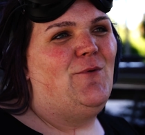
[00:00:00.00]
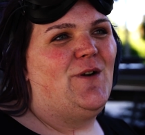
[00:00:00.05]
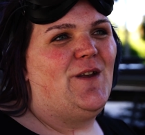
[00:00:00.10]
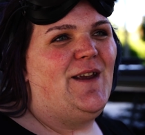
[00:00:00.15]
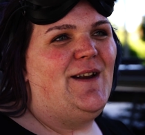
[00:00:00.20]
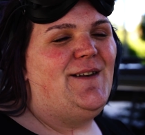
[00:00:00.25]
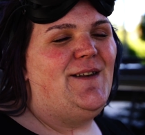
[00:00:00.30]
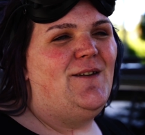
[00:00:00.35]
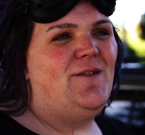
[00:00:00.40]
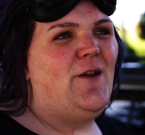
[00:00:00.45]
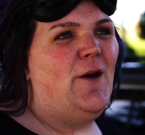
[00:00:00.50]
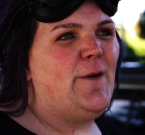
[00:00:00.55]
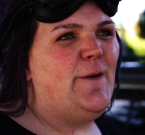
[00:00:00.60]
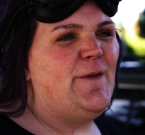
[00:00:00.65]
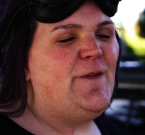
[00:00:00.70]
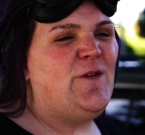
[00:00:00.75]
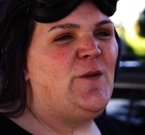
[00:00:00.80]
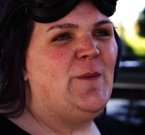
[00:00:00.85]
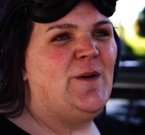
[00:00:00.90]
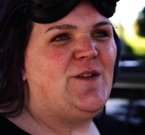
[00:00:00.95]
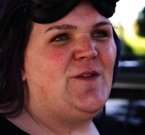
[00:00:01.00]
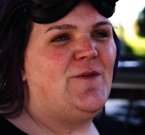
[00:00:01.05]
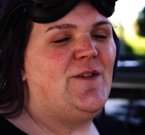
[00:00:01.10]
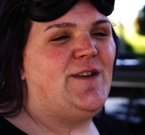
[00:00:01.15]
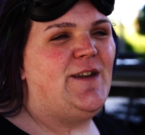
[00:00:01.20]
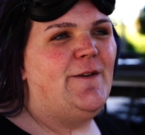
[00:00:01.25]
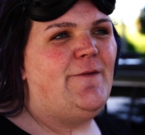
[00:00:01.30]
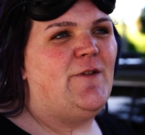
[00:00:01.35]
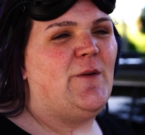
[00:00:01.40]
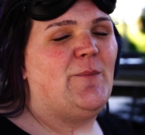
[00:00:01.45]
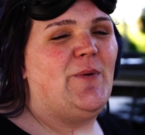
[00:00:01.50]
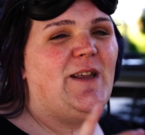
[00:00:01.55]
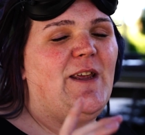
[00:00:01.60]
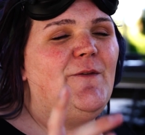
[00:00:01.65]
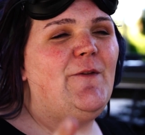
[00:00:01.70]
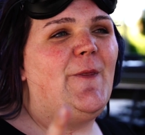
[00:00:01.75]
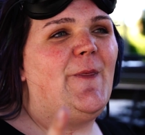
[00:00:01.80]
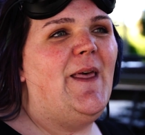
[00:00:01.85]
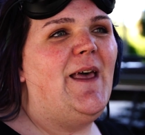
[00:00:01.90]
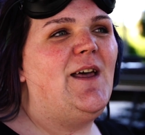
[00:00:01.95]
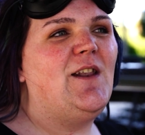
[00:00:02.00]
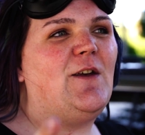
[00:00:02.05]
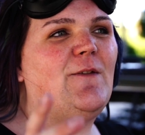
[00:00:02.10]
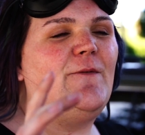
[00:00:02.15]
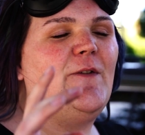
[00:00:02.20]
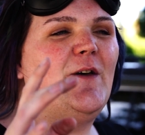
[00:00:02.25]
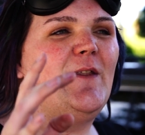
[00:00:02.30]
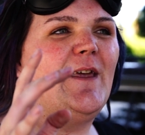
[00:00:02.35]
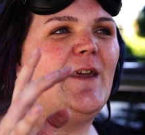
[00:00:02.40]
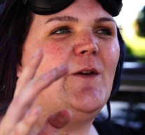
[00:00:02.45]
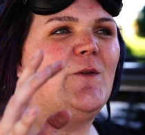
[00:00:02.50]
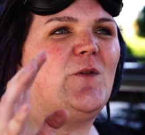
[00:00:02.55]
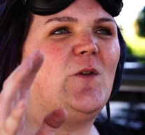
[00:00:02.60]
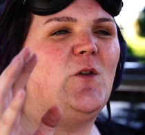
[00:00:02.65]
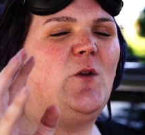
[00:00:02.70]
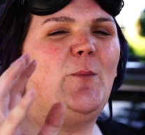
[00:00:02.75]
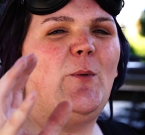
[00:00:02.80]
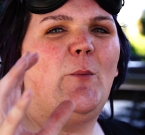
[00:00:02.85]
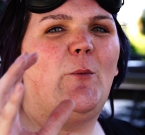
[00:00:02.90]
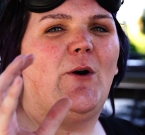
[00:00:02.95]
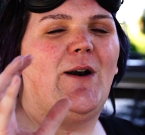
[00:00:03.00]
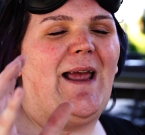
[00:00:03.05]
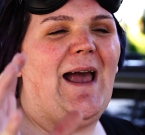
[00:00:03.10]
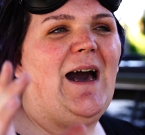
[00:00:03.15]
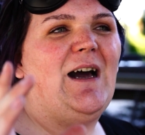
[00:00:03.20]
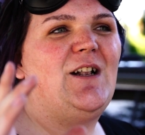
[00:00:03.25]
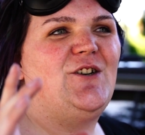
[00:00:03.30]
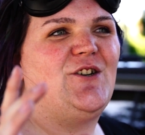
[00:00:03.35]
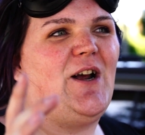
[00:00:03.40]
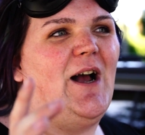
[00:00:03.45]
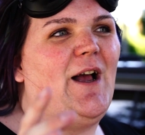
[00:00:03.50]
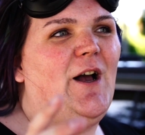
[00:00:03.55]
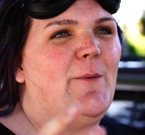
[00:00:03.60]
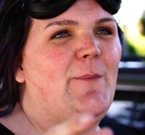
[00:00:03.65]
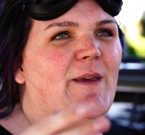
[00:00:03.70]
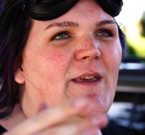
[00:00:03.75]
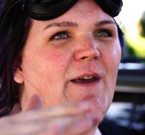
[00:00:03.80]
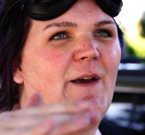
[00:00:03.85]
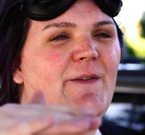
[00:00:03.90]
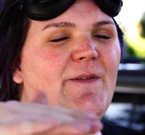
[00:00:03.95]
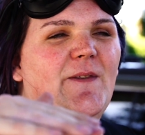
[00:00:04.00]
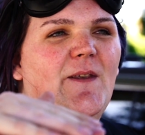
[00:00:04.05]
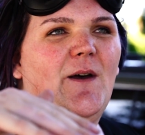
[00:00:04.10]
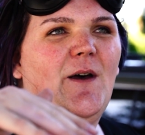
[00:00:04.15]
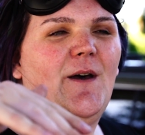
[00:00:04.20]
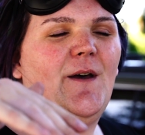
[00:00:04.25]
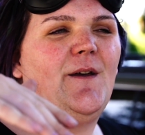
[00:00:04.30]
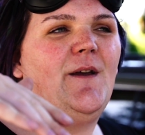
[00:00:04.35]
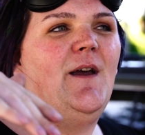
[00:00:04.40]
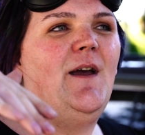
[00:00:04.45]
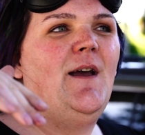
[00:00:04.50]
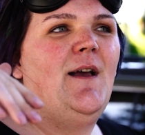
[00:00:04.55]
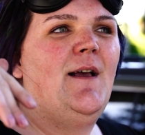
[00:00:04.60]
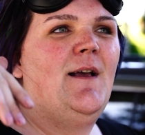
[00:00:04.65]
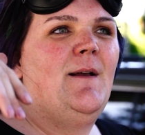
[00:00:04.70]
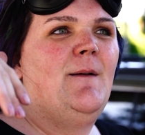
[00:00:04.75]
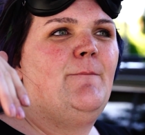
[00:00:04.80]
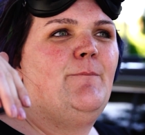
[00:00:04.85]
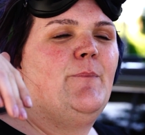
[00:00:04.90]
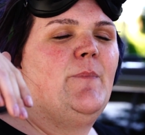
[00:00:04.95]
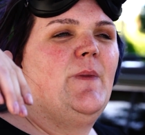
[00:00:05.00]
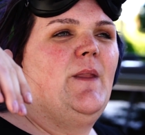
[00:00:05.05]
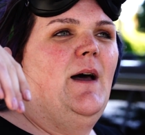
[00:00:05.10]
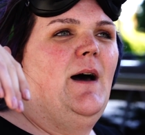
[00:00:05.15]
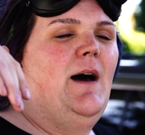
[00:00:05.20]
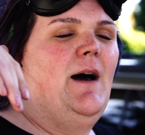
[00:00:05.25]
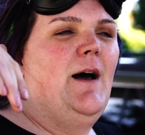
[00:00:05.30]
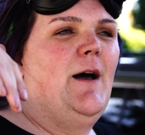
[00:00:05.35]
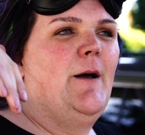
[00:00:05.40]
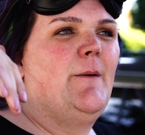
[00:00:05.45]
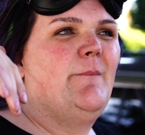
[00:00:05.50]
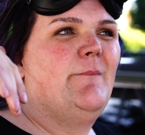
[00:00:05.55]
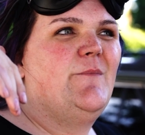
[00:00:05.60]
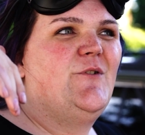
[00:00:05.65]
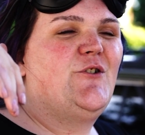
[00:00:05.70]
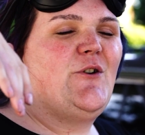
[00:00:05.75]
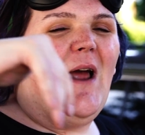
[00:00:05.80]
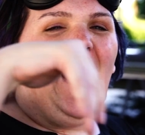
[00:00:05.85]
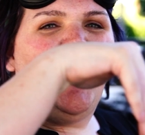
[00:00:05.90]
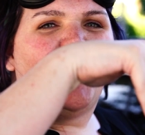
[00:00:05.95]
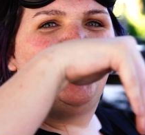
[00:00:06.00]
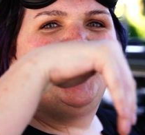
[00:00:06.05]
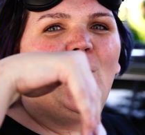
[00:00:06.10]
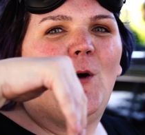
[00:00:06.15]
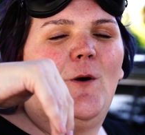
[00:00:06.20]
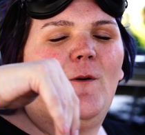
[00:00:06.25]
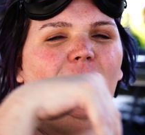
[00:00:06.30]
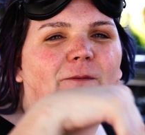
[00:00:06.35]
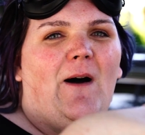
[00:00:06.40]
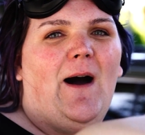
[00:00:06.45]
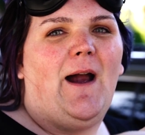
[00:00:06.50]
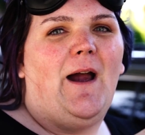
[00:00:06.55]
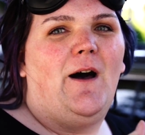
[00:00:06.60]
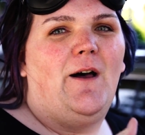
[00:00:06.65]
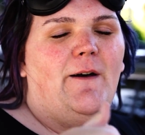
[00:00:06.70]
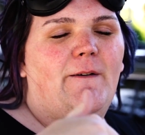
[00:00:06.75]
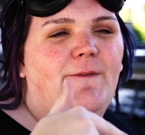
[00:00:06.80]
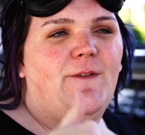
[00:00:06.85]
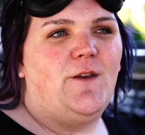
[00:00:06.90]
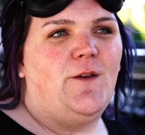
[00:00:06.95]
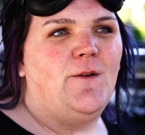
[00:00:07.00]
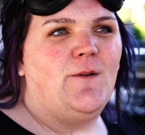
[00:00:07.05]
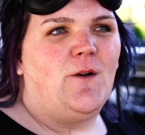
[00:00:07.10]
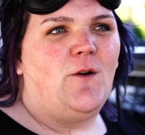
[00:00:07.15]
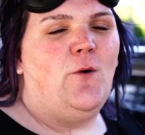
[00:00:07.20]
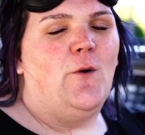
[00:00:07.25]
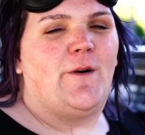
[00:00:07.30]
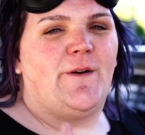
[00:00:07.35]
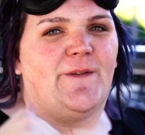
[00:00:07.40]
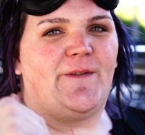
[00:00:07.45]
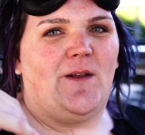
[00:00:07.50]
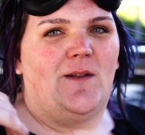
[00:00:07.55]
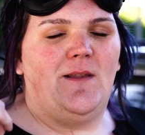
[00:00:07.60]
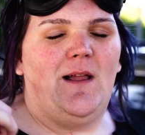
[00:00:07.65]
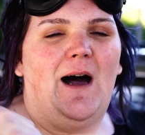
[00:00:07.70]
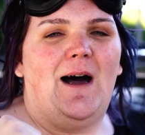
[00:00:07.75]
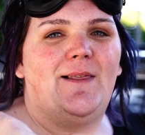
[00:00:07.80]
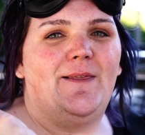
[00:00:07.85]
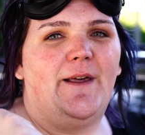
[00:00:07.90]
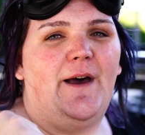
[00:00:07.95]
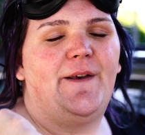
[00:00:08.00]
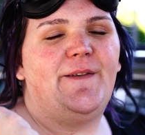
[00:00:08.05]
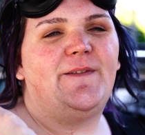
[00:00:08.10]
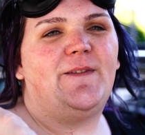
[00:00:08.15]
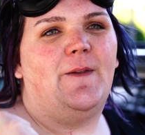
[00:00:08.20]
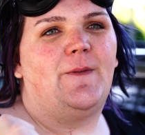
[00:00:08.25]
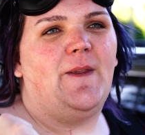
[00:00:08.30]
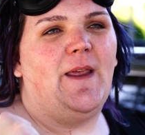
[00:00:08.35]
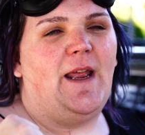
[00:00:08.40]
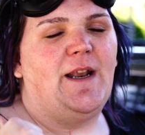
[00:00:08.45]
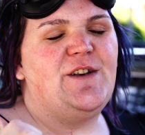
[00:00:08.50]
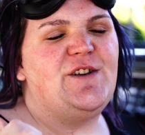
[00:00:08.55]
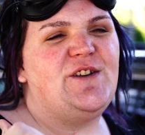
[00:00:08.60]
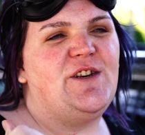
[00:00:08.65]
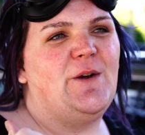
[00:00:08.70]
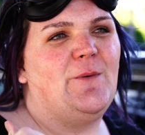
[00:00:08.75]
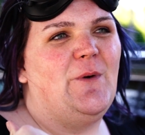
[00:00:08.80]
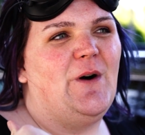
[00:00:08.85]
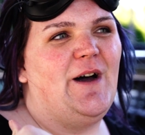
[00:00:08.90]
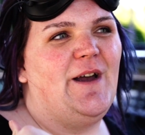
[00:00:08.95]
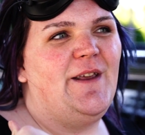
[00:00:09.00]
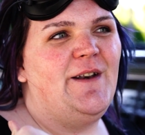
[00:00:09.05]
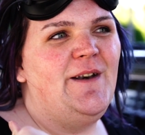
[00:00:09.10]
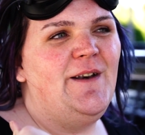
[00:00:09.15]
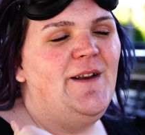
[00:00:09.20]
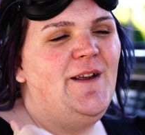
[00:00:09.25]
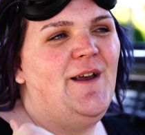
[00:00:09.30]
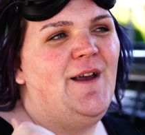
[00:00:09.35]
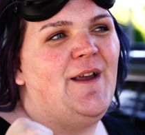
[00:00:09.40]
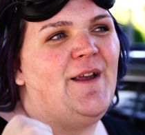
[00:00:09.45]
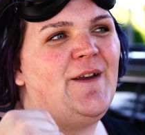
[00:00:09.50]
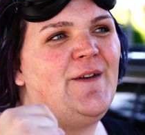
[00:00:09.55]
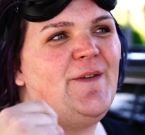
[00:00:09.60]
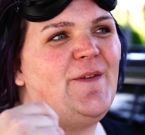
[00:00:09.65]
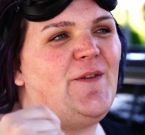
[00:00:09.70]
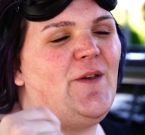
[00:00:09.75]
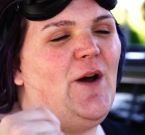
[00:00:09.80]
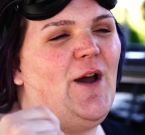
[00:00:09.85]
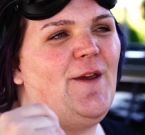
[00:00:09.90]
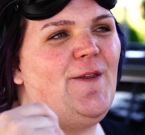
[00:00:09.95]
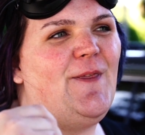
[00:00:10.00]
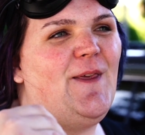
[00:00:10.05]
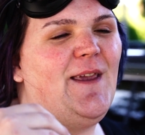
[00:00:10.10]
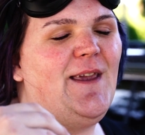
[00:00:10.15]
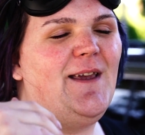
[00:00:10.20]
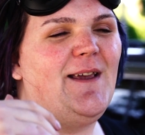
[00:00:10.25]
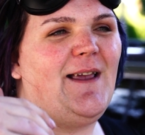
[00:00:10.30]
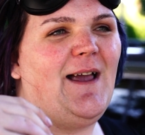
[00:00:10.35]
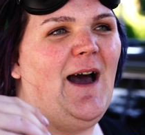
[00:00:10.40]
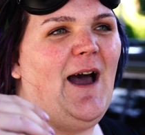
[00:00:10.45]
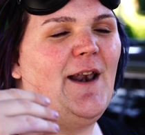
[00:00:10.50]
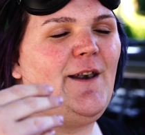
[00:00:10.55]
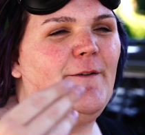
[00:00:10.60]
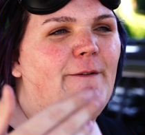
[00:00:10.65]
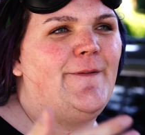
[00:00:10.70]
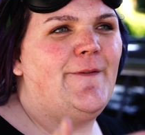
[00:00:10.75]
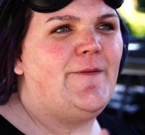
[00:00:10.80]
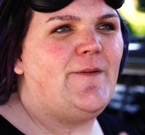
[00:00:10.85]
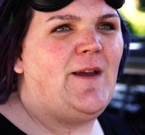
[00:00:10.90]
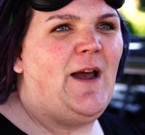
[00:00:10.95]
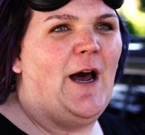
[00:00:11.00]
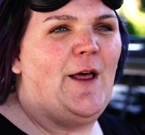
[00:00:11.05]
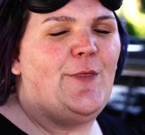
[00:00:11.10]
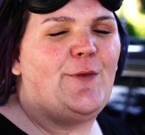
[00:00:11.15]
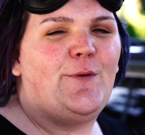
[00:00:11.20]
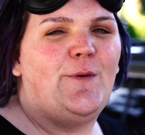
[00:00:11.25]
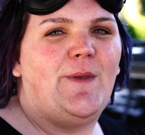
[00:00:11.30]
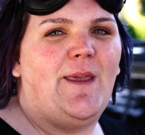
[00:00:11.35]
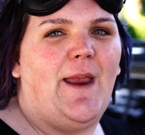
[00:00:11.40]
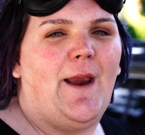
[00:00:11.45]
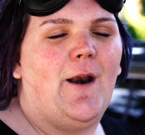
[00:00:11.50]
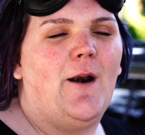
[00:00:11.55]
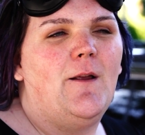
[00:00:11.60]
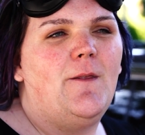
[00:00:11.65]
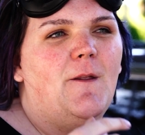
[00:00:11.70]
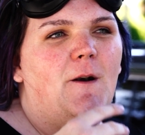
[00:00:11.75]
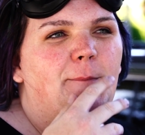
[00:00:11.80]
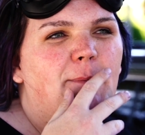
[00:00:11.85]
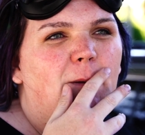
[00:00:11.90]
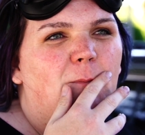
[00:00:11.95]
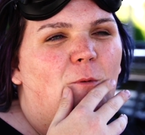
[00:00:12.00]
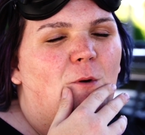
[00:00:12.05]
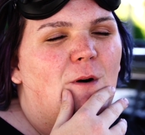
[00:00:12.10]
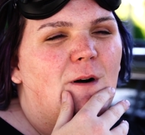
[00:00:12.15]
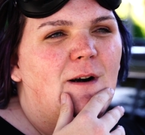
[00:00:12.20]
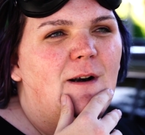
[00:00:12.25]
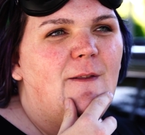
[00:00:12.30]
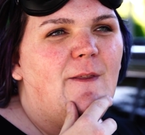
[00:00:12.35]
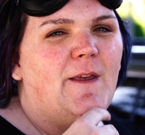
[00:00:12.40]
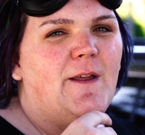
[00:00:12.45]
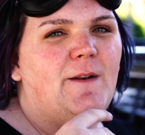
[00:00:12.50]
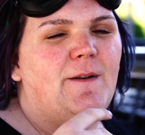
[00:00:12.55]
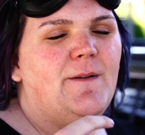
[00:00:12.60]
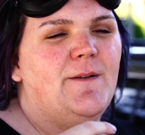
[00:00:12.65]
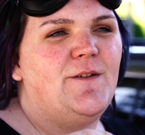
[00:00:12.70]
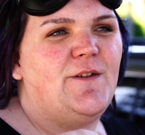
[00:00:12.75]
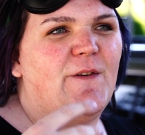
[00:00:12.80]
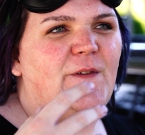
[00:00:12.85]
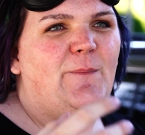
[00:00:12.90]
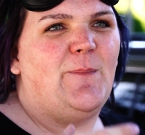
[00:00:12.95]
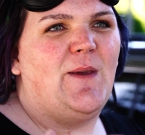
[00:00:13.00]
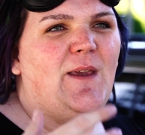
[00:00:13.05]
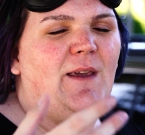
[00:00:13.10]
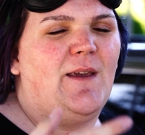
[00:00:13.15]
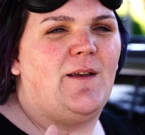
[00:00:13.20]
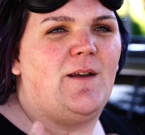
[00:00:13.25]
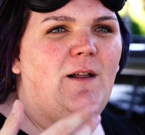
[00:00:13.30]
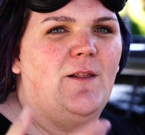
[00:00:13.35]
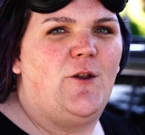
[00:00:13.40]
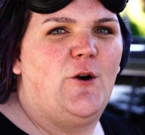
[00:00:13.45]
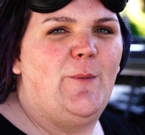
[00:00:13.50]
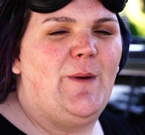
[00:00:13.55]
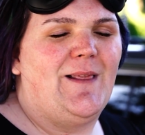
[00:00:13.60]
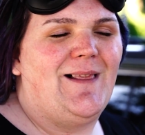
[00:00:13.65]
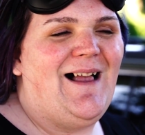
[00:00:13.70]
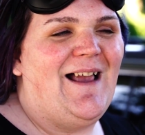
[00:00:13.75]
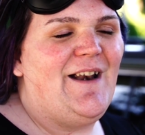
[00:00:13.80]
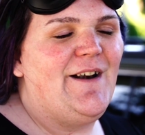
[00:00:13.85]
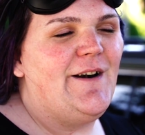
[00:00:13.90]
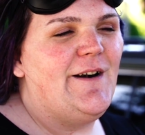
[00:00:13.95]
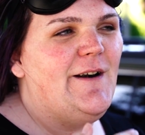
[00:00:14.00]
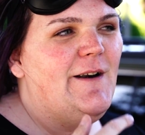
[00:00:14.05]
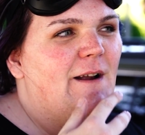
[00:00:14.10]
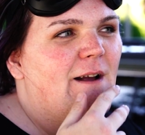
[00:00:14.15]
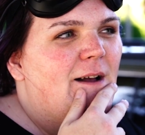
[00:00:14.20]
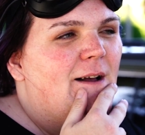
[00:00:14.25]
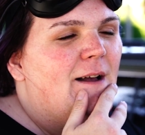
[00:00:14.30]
really didn't notice too much of a difference, but even then, I felt like it's a little bit more agile because the drag profile of the unicorn is a lot less than the HD1. So I think it kind of cut through the air a little bit more than just being a little bit lighter.